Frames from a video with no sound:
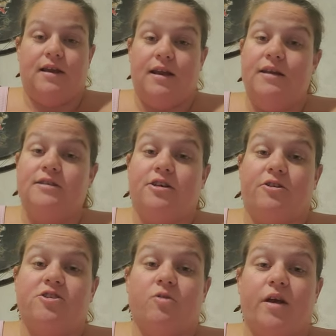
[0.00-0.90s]
it is
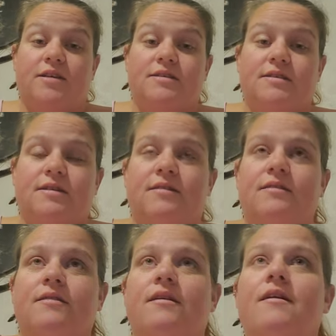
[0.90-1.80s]
your choice
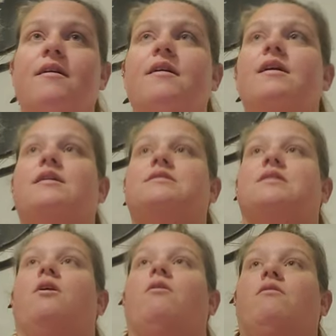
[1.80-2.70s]

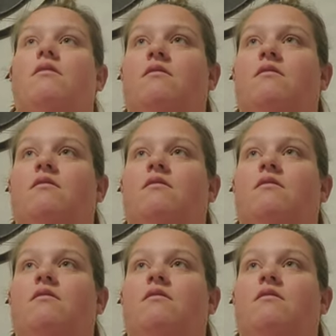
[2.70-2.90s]
so